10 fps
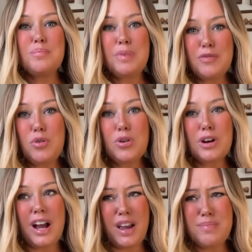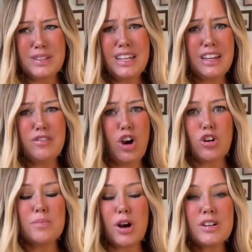before, I believe,
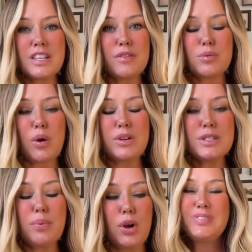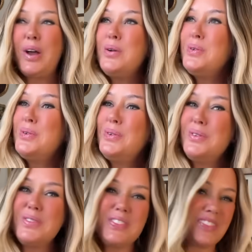Karl Marx even wrote his book.
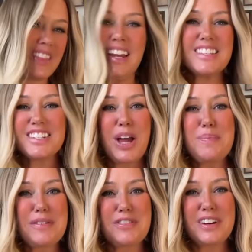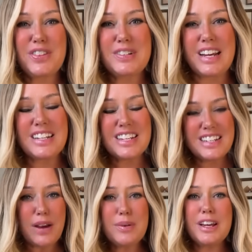Oh, that is a topic for another day.
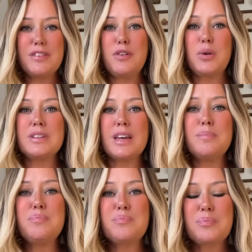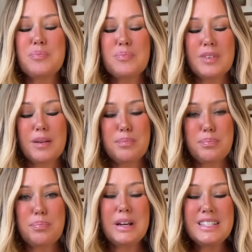Today we're going to focus on
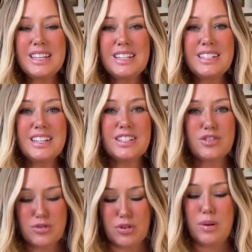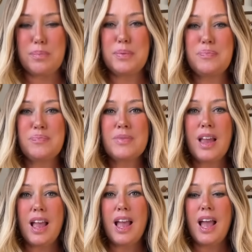President Trump.
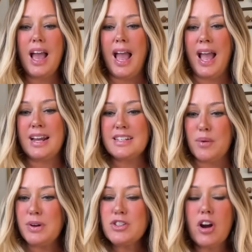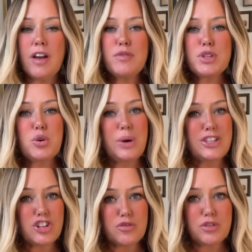And I want to start off with a
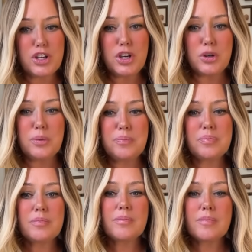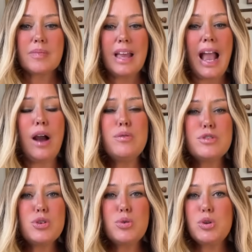question for you. How
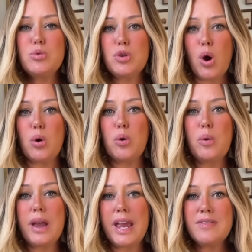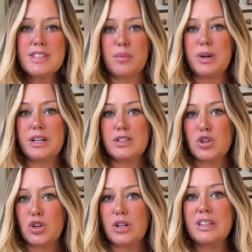do you know if someone is a
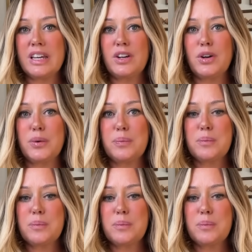good leader?